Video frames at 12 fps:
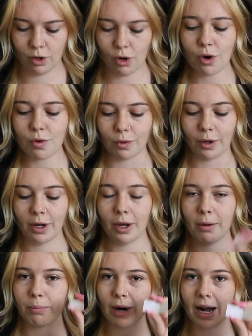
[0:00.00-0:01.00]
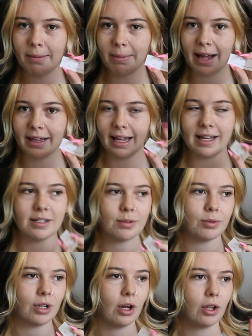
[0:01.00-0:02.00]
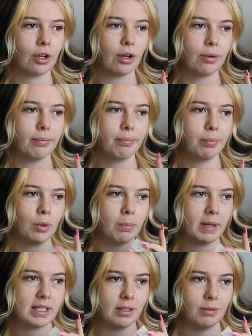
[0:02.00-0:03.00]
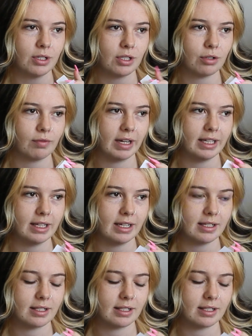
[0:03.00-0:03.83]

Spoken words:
Oh, Bride by Ali Hazelwood, although Book Bestie wants to read this.